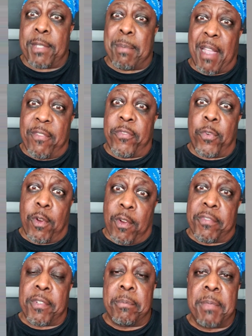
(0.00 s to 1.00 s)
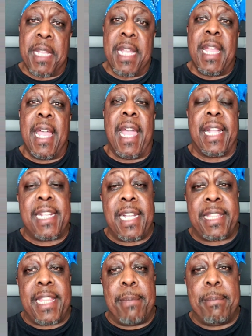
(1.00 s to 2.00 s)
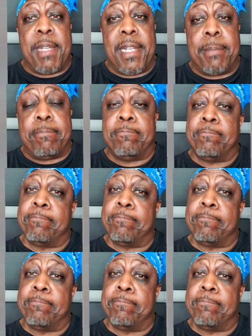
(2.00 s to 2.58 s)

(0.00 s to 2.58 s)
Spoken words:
There's about 4 of them. I cut them up,